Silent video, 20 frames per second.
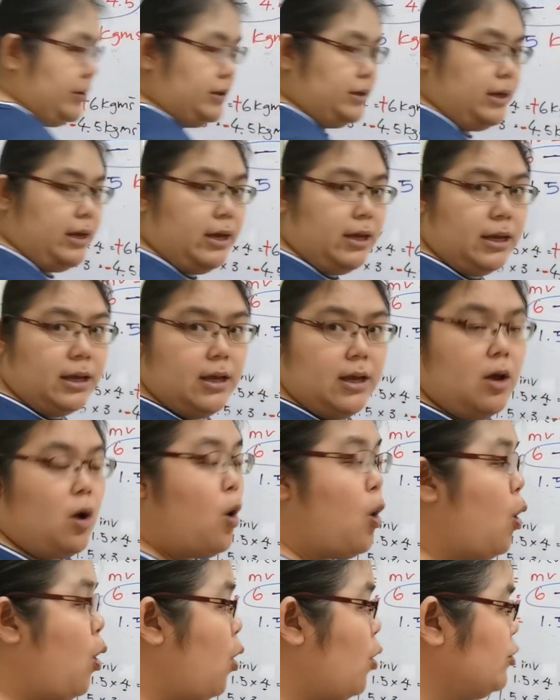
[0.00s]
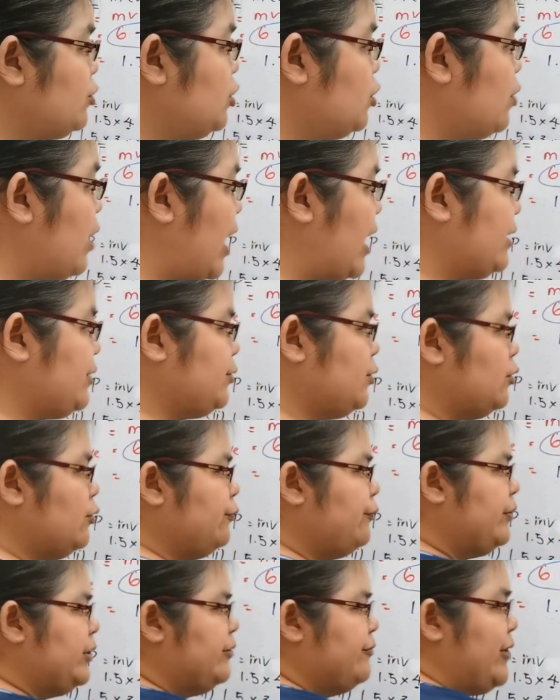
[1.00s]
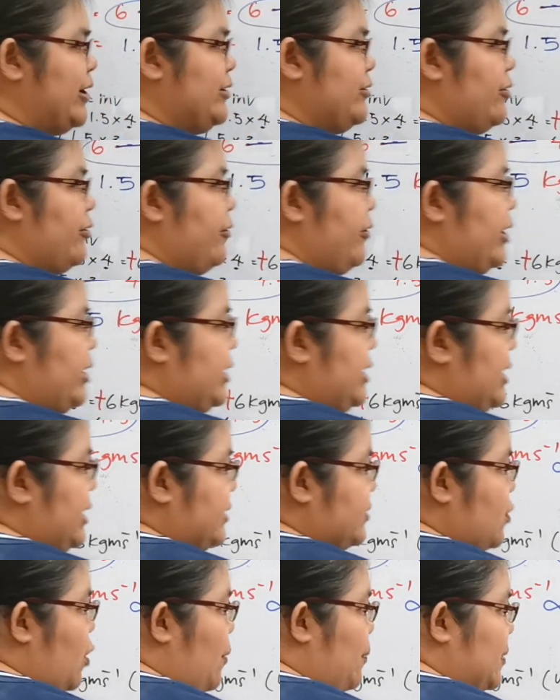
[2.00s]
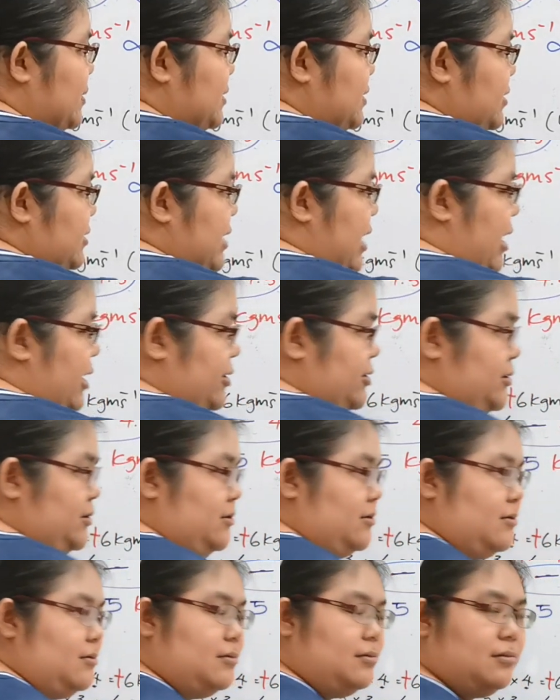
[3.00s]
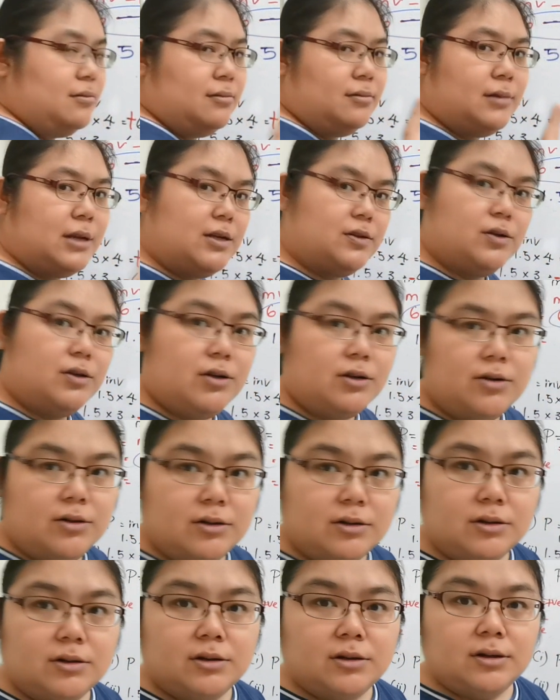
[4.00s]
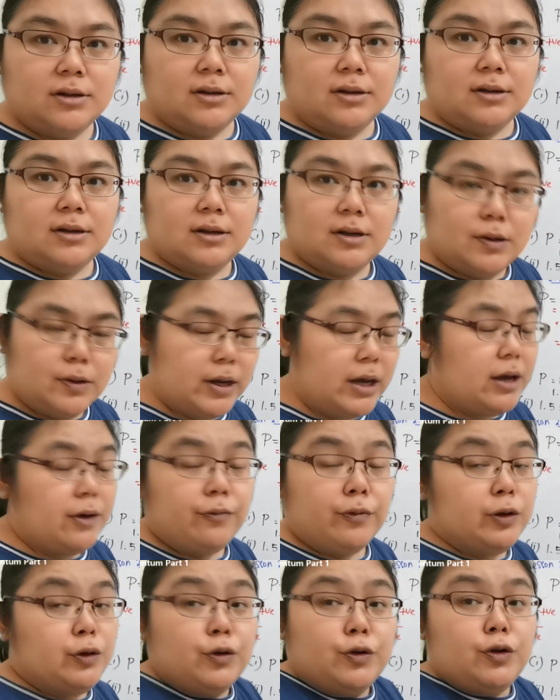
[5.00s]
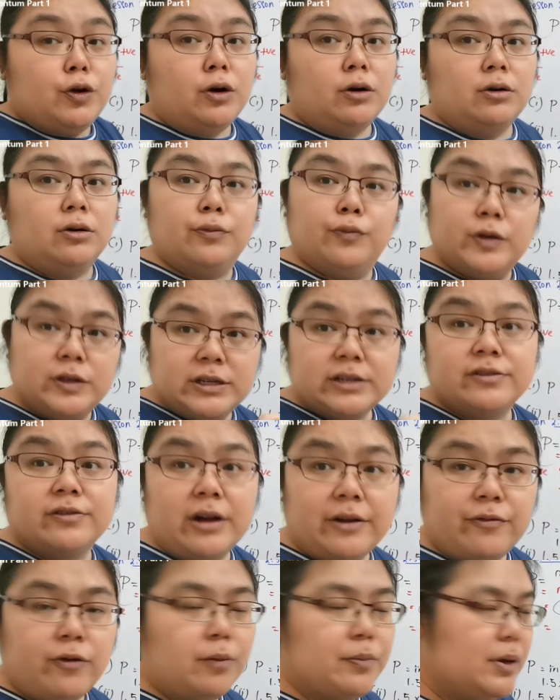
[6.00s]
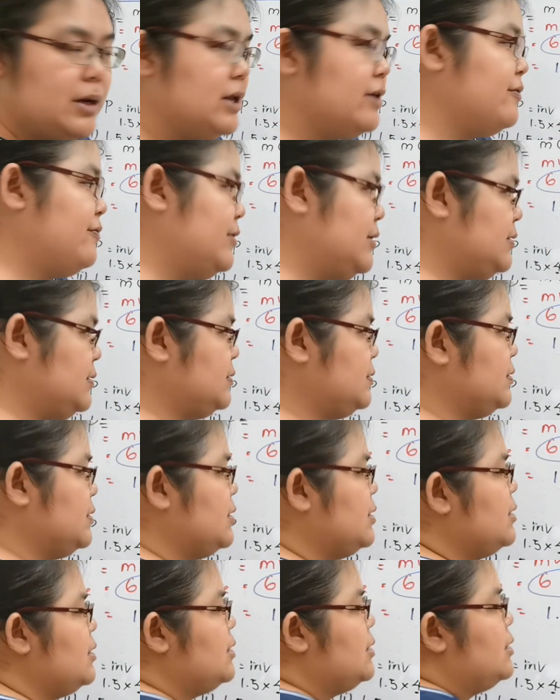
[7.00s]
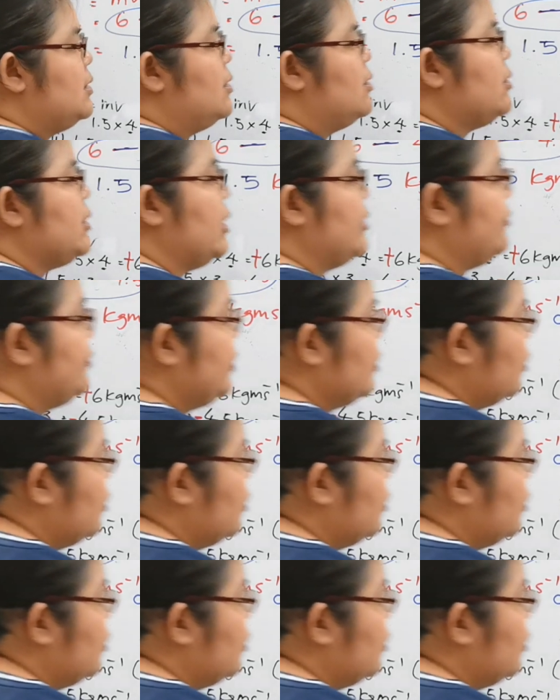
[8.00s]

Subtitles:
Okay? Although I know V1 already is opposite direction. Yes or no? Okay, we do know. We just write formula first. Okay,